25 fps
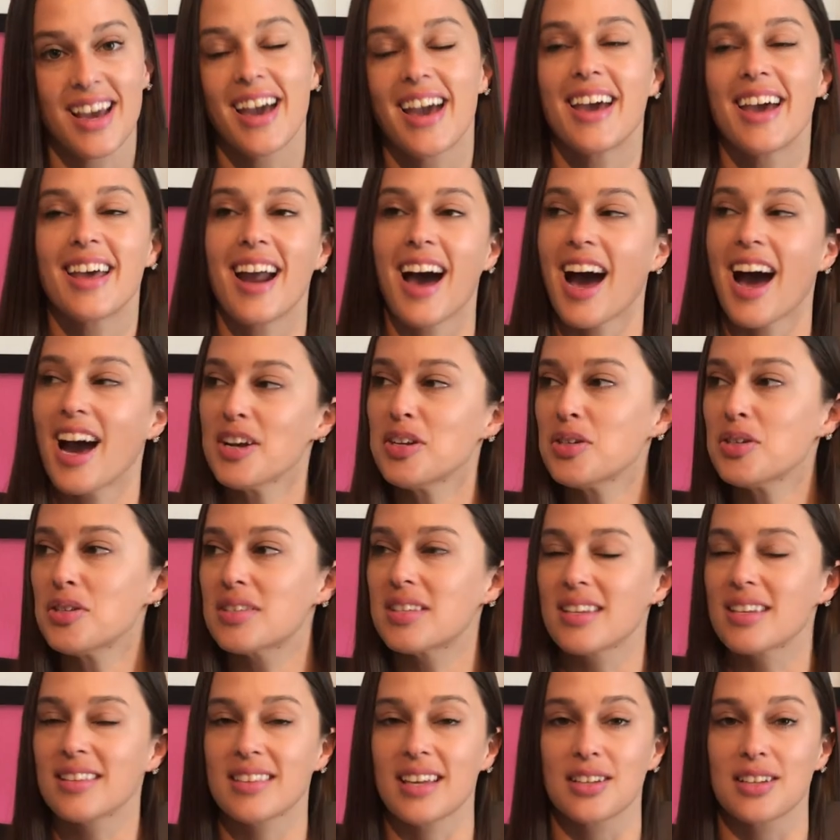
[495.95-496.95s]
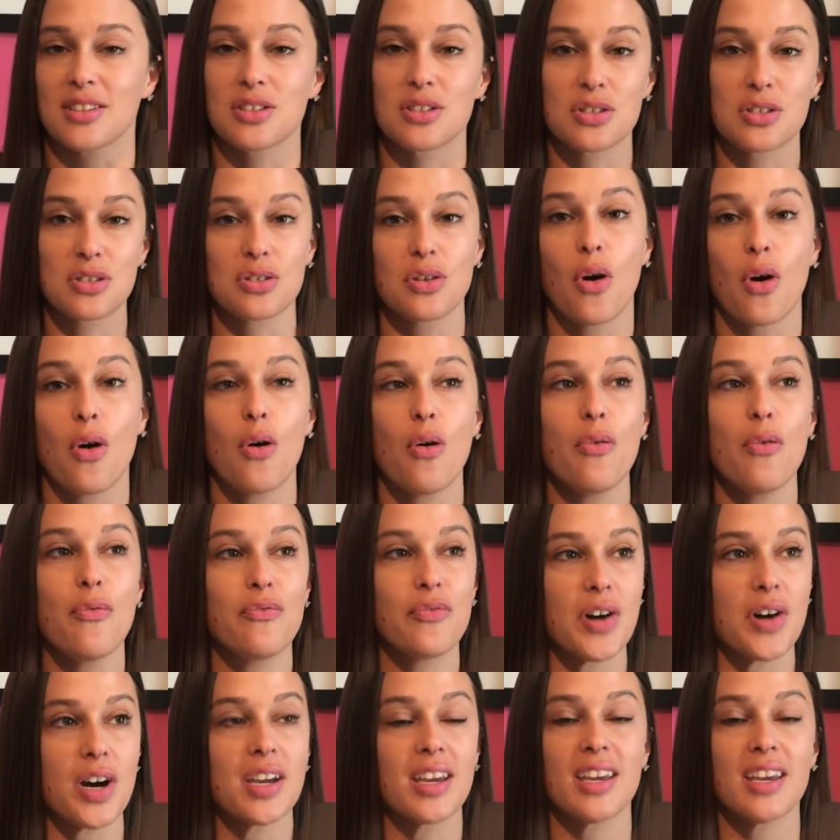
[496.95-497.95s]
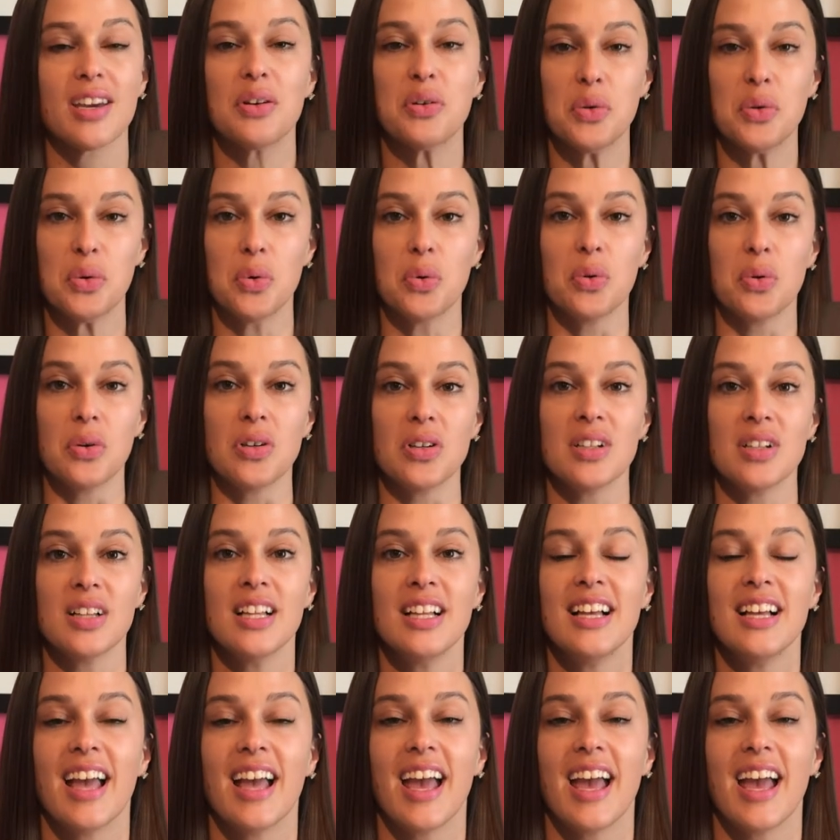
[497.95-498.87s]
And I just think that's so fucking cool.